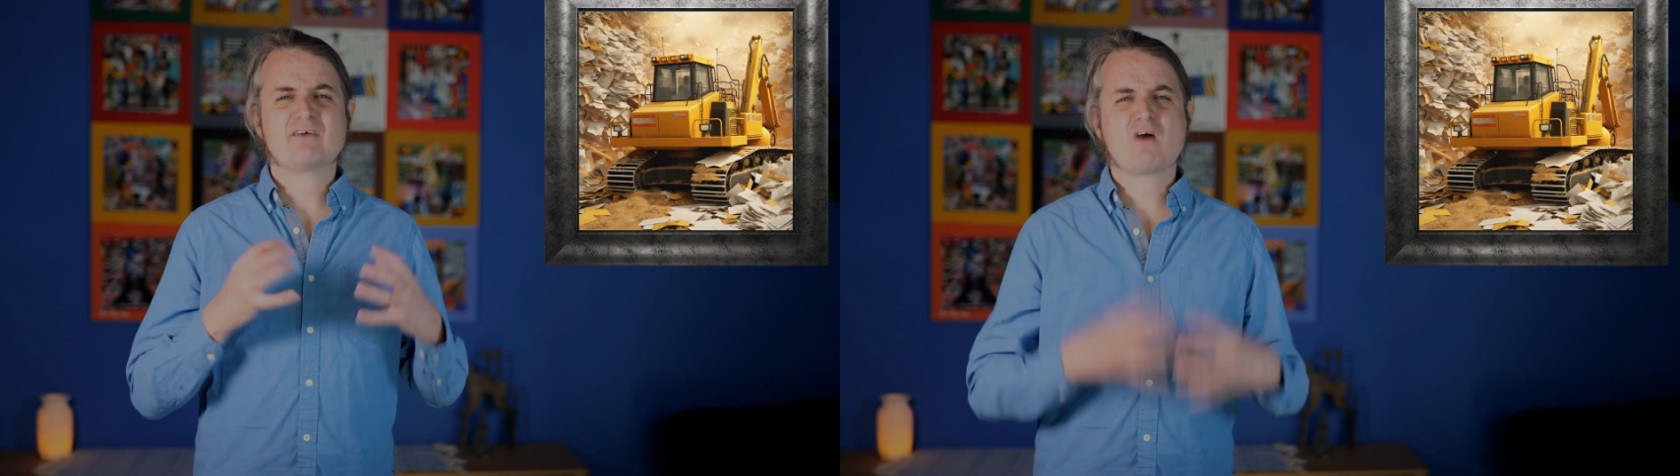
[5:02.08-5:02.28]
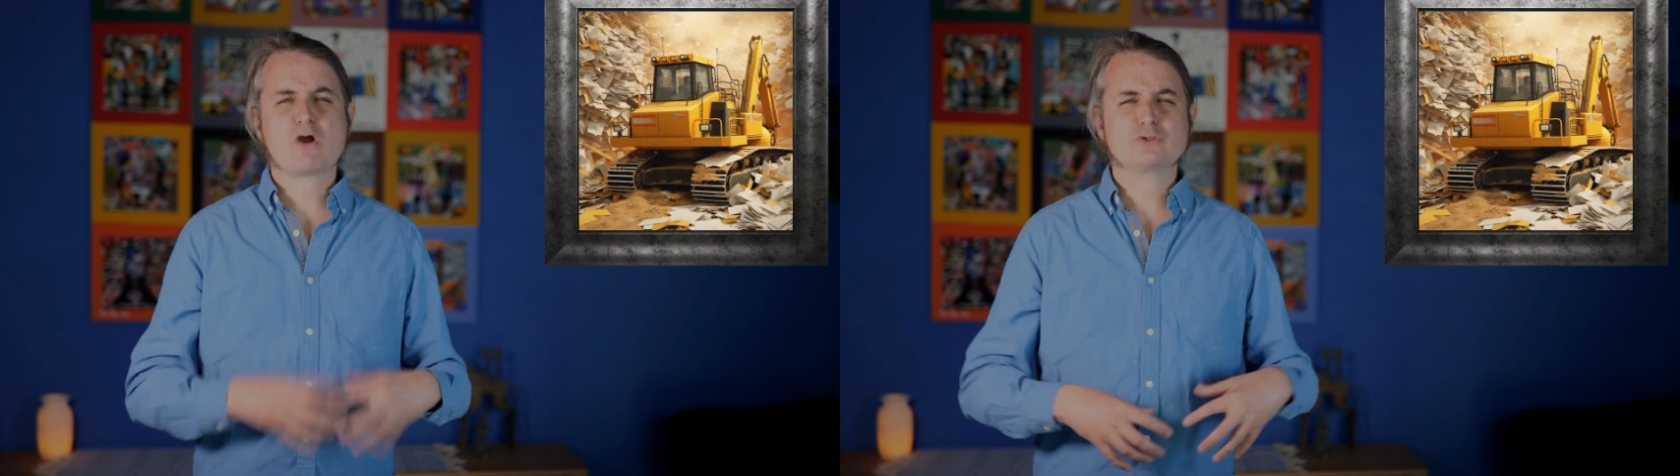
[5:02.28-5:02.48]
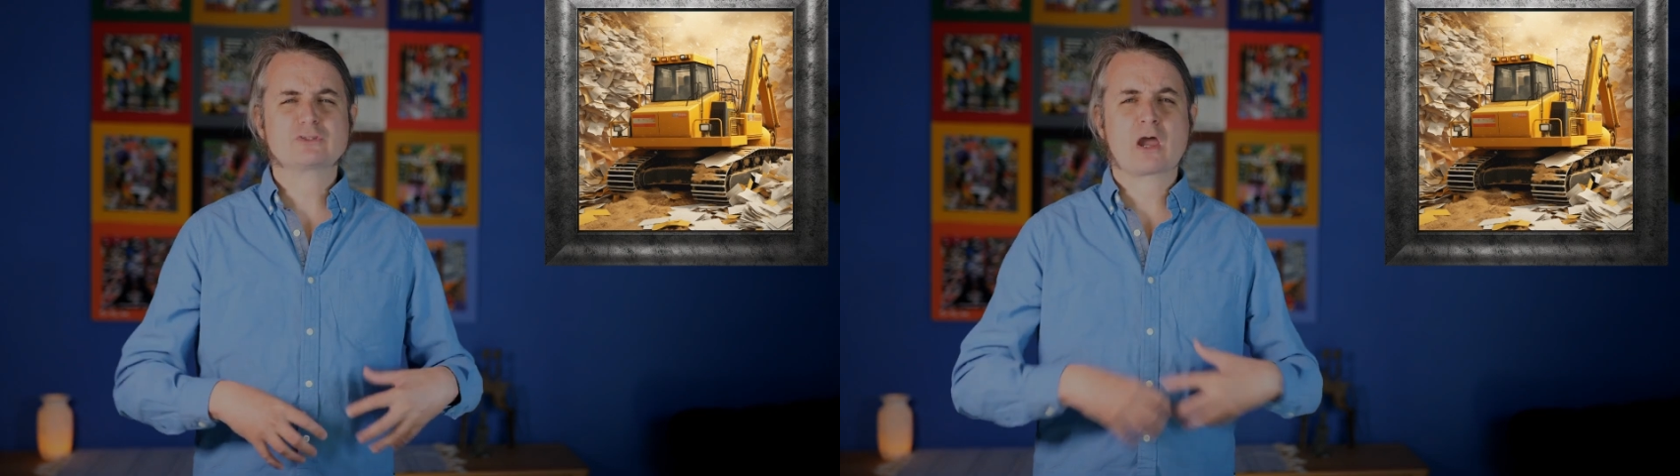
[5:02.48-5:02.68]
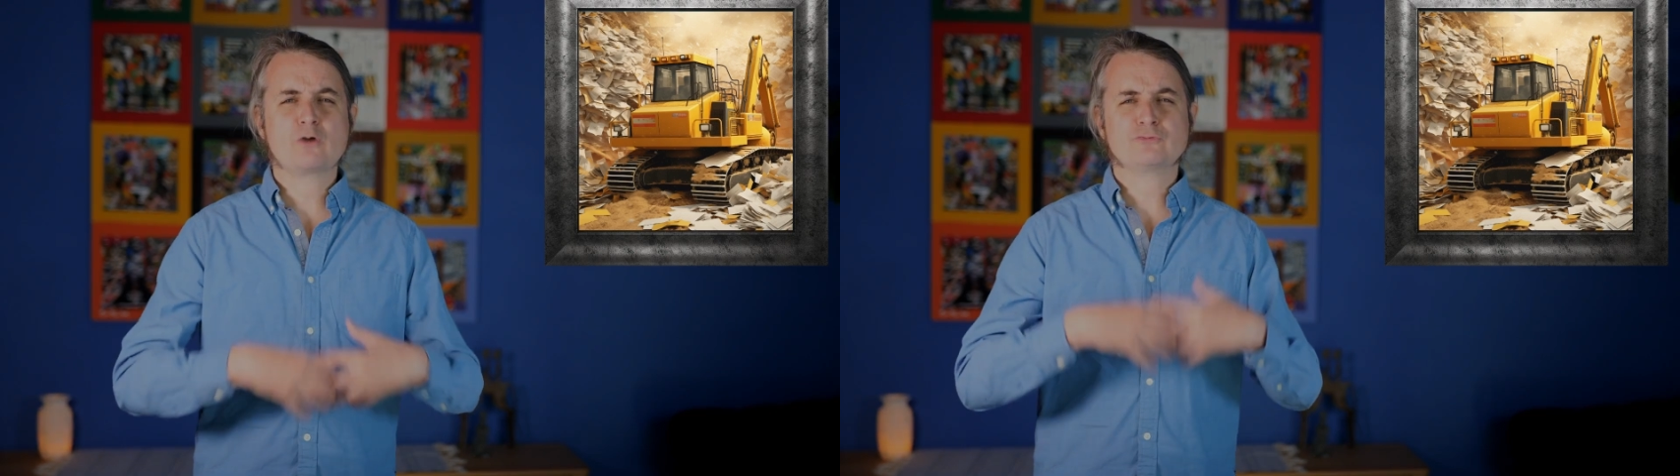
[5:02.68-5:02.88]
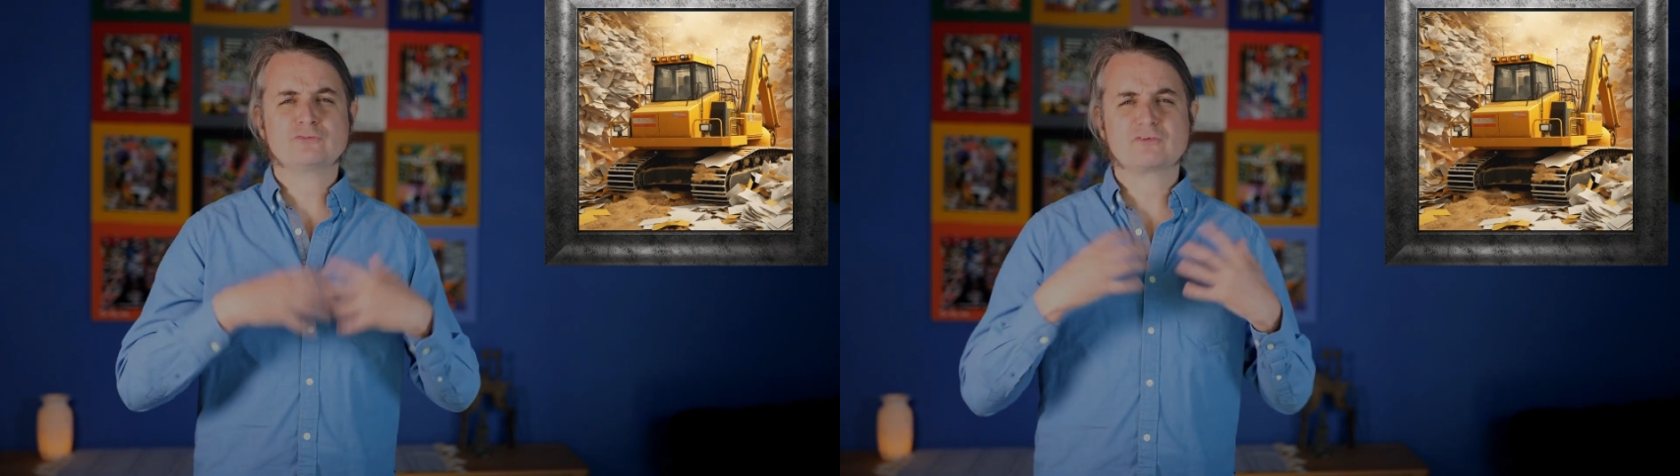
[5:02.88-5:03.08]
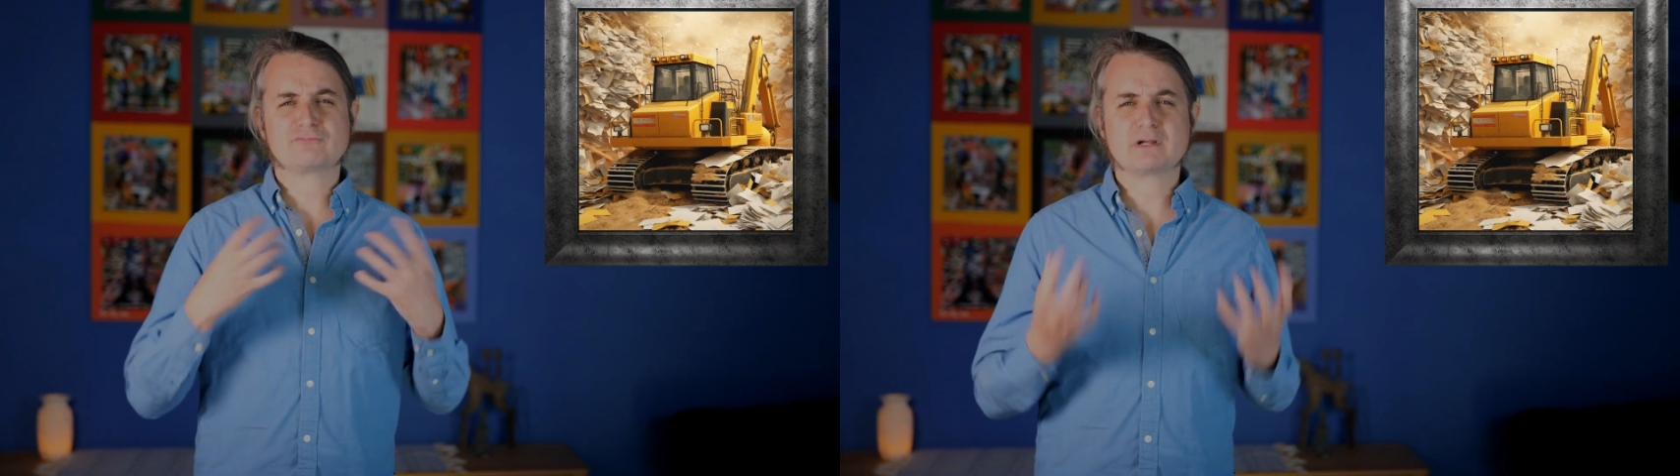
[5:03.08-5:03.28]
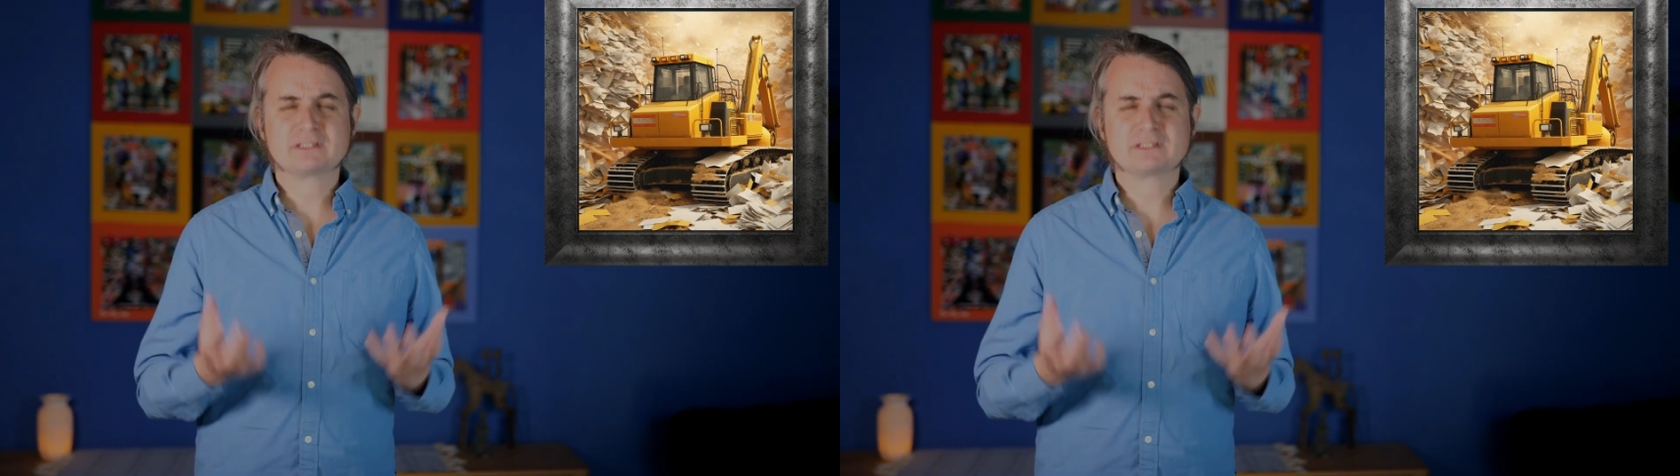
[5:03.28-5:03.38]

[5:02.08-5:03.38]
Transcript: avoid thousands of